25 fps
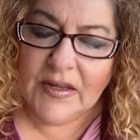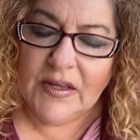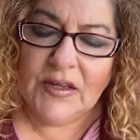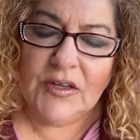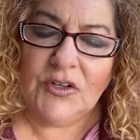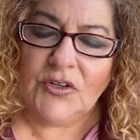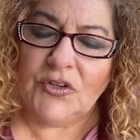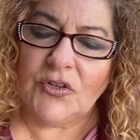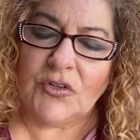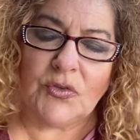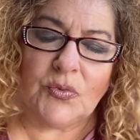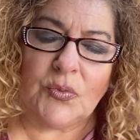
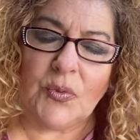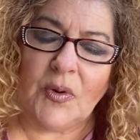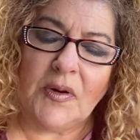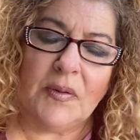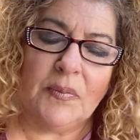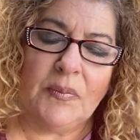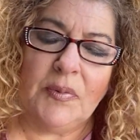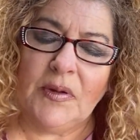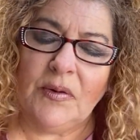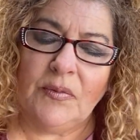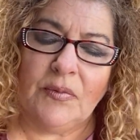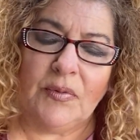You just want to
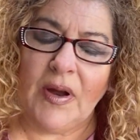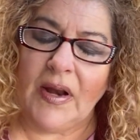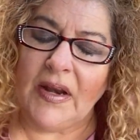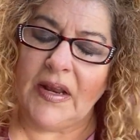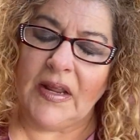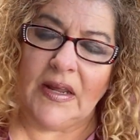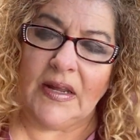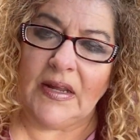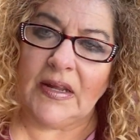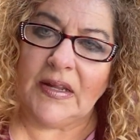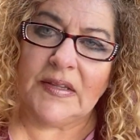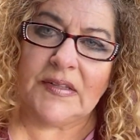be
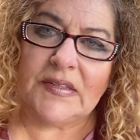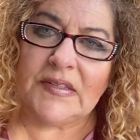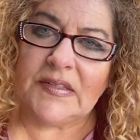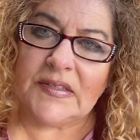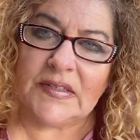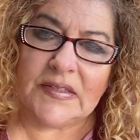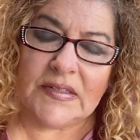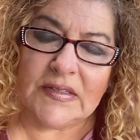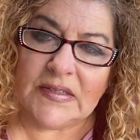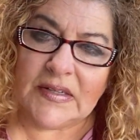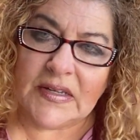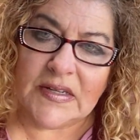ready,
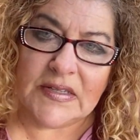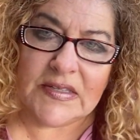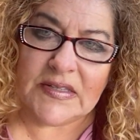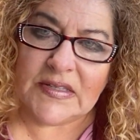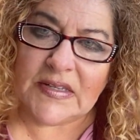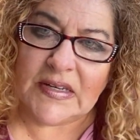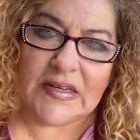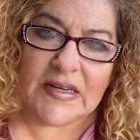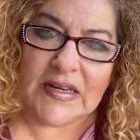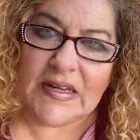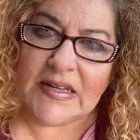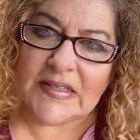
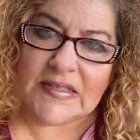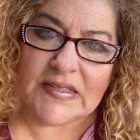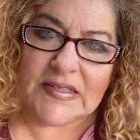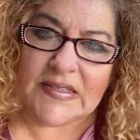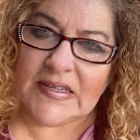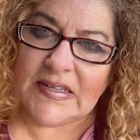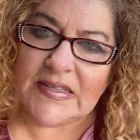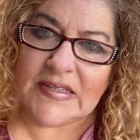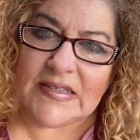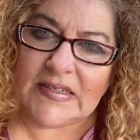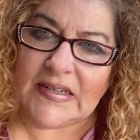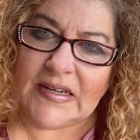instant, in
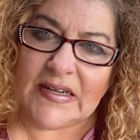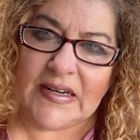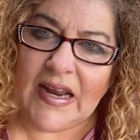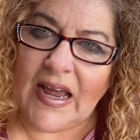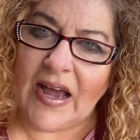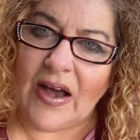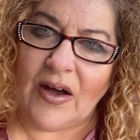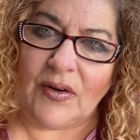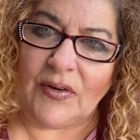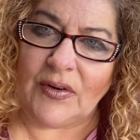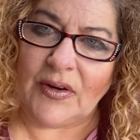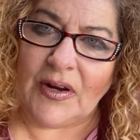season and
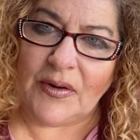out.